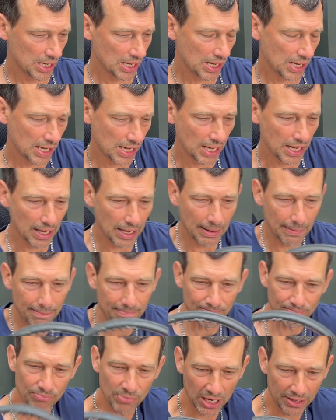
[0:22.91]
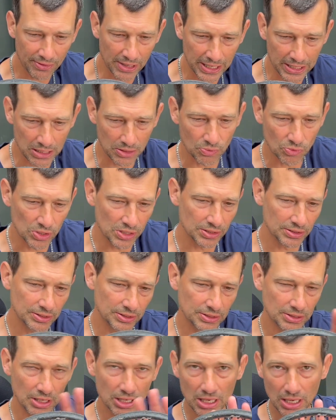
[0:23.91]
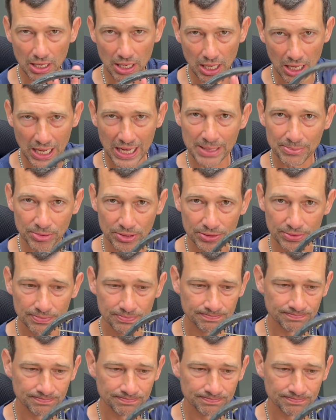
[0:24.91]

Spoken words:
my racket with a hybrid